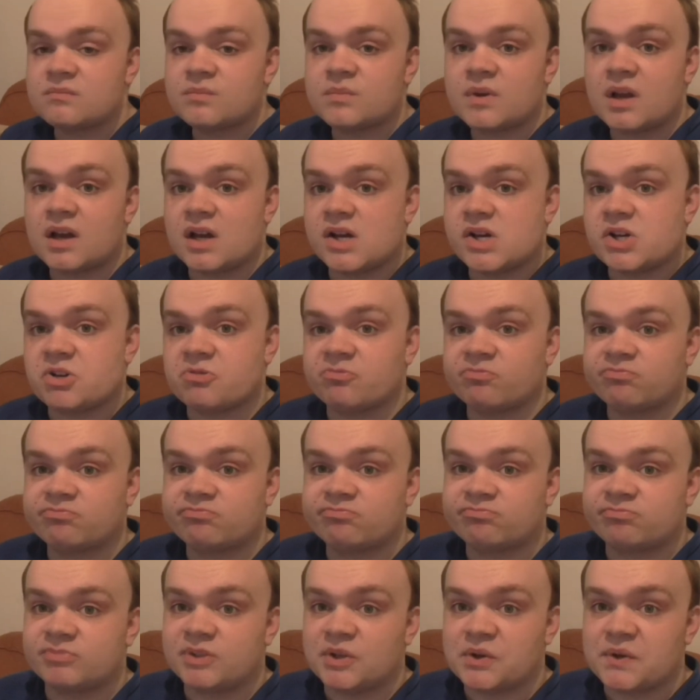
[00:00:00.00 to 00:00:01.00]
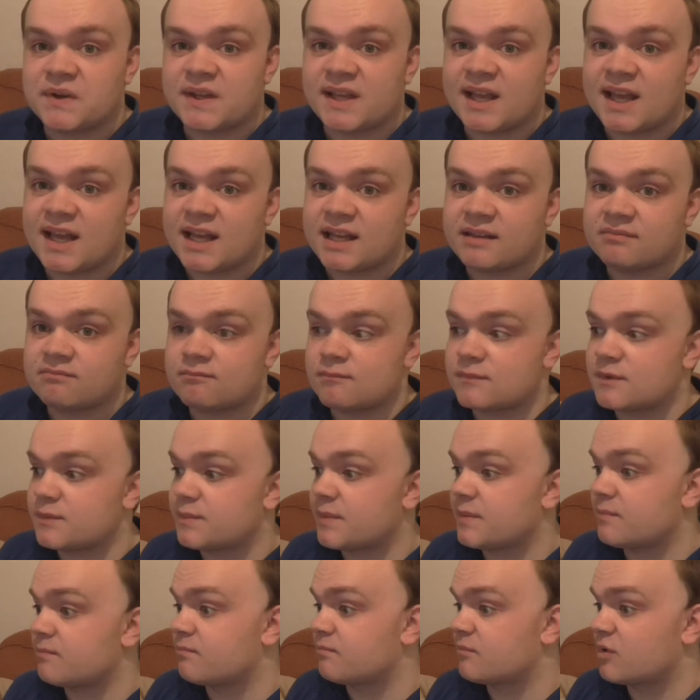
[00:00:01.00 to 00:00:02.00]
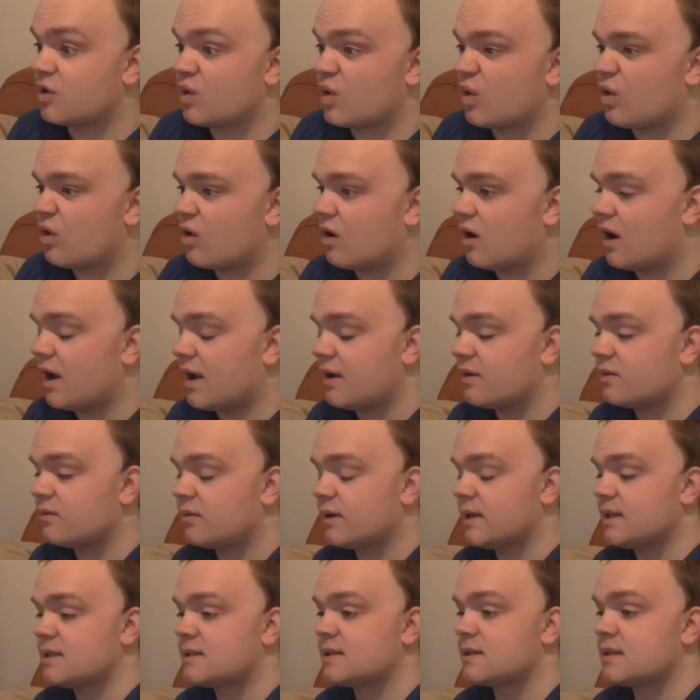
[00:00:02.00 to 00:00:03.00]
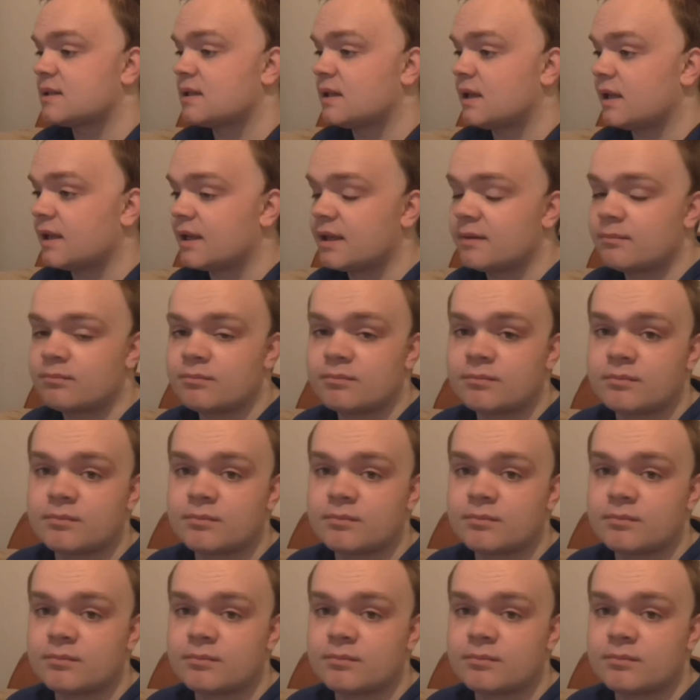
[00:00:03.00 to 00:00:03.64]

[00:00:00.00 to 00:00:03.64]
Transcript: No, not yet. It's been quiet recently.